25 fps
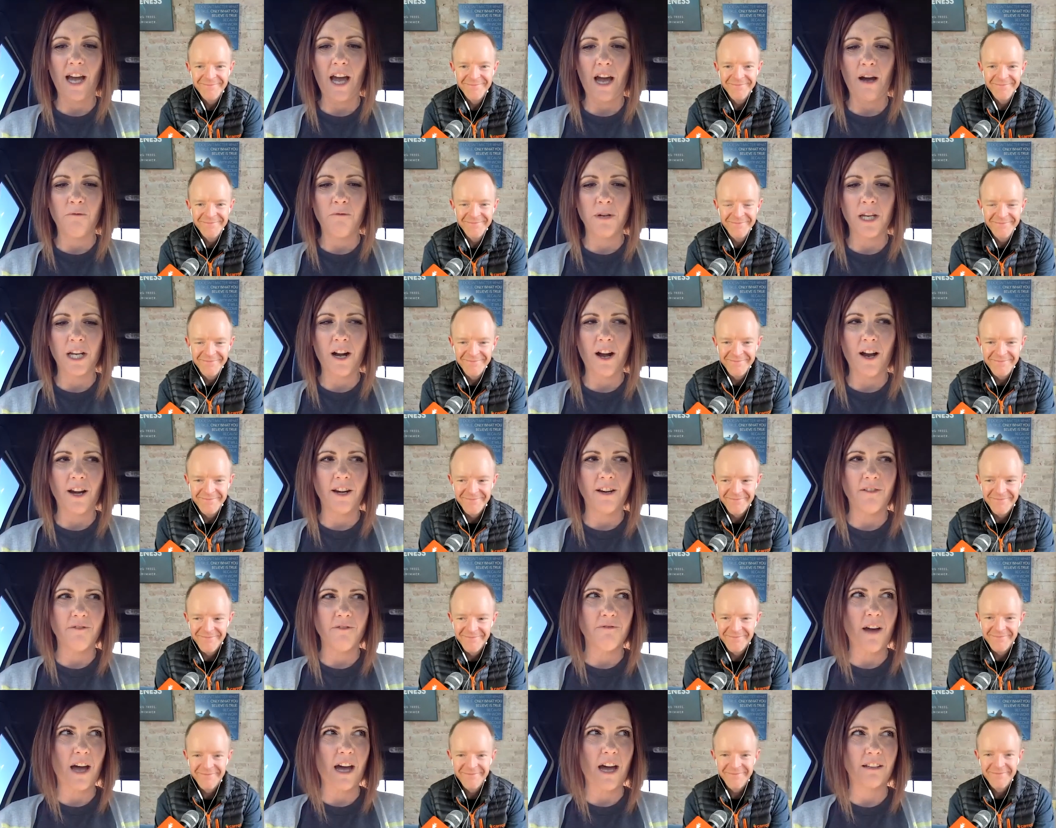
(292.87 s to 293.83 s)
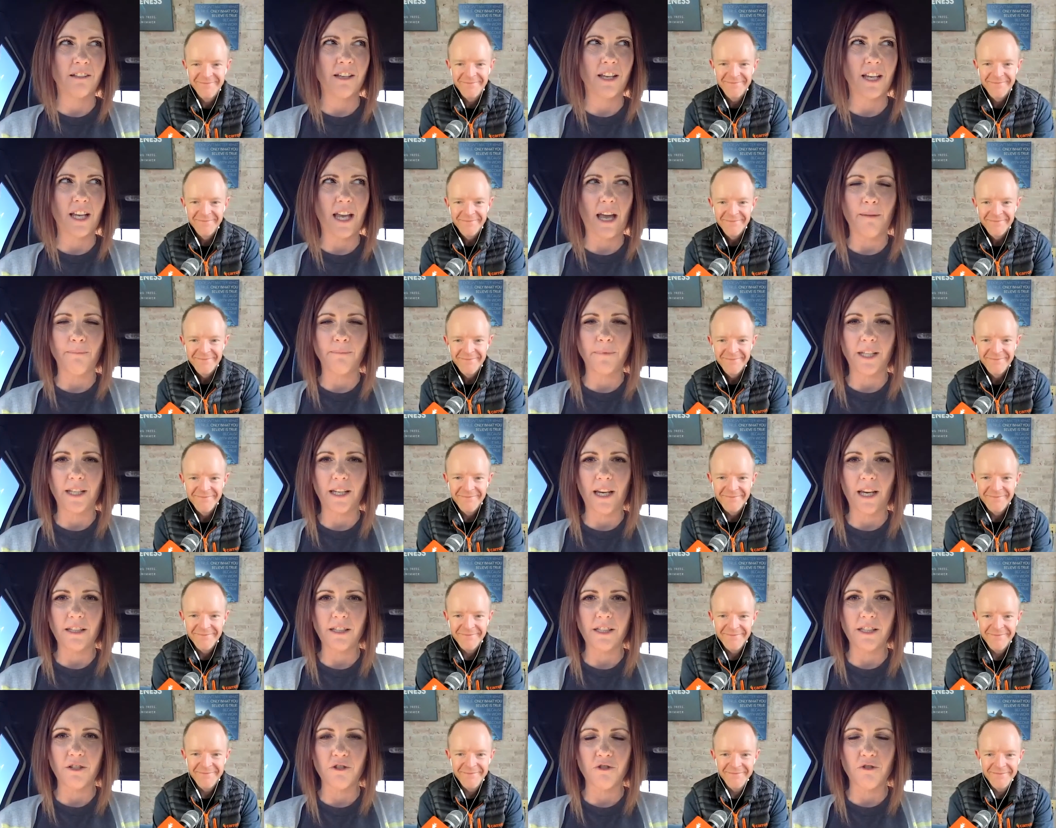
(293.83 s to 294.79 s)
Speaker 1: And we kind of had like empty
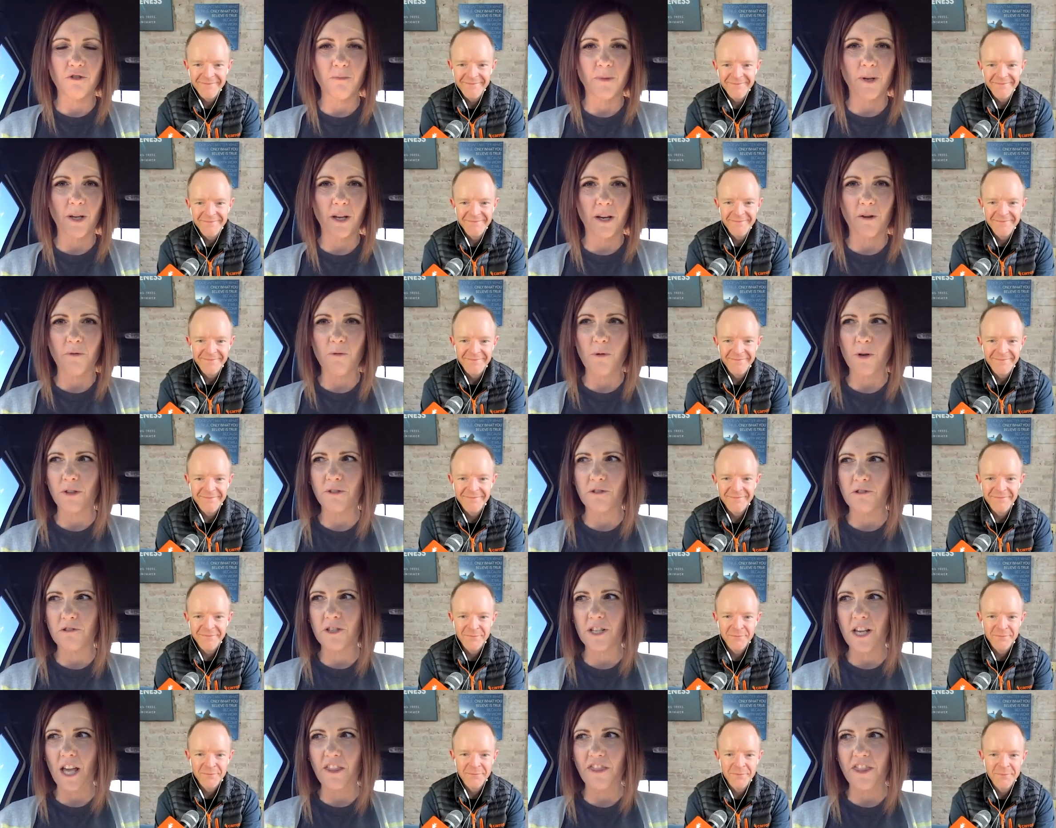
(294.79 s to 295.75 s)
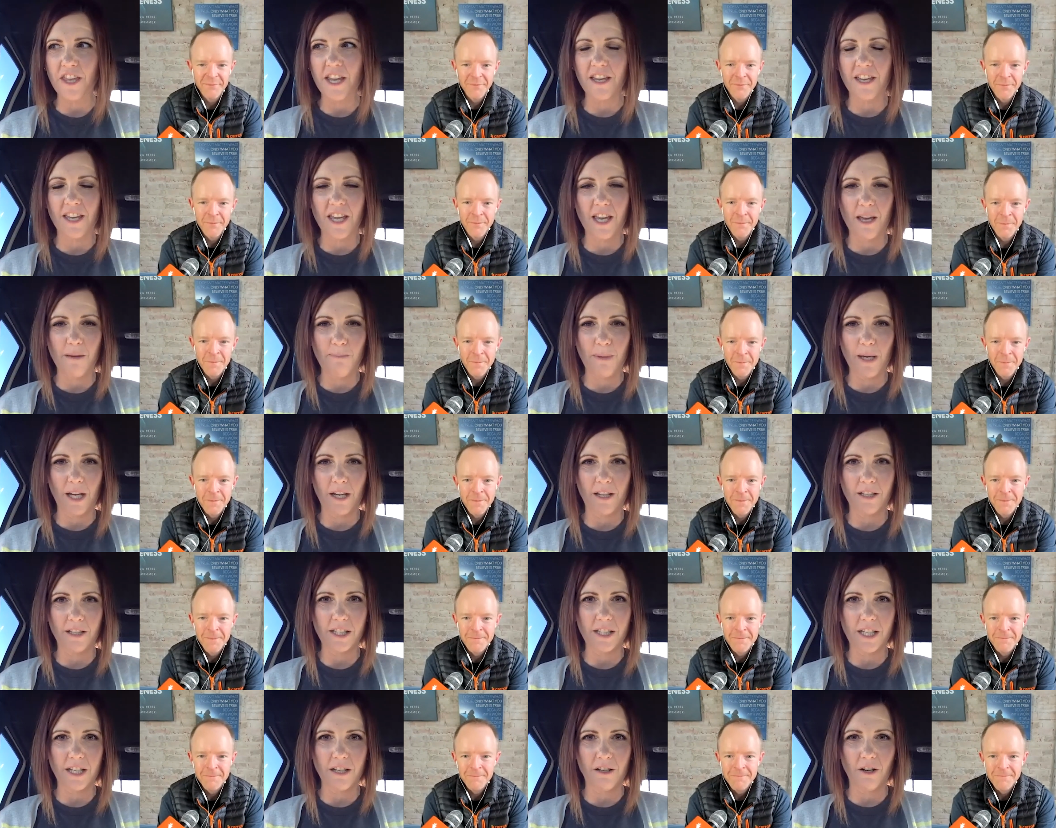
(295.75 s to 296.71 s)
nest syndrome. We're like, well, there's nothing keeping
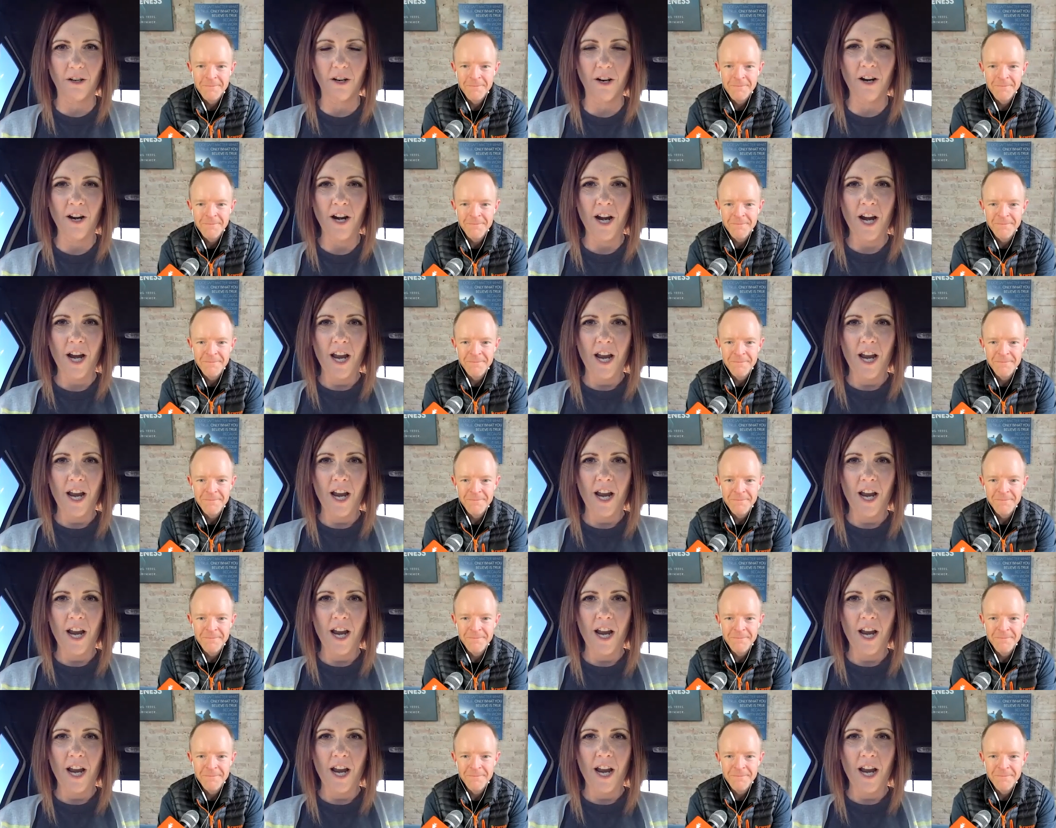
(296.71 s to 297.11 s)
us here.